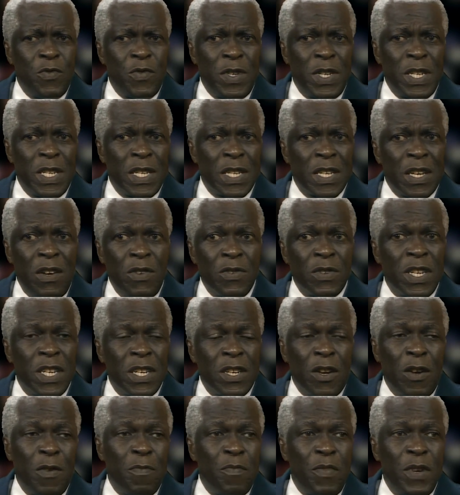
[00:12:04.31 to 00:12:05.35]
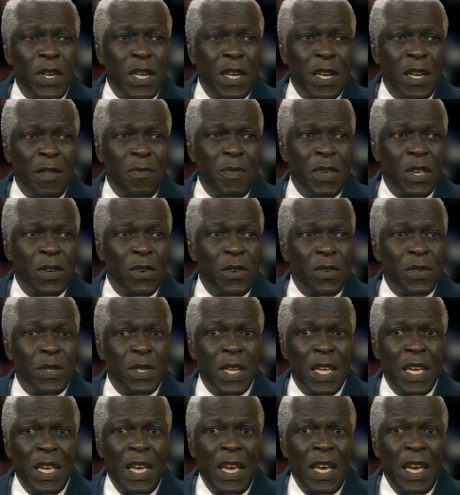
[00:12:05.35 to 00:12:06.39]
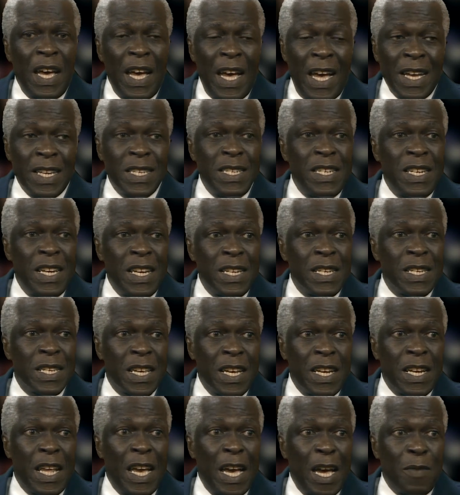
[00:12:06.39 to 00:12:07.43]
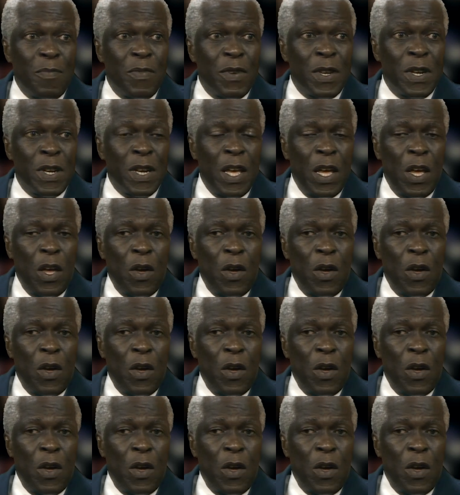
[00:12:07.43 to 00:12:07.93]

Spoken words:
would discount it completely because accidents can happen,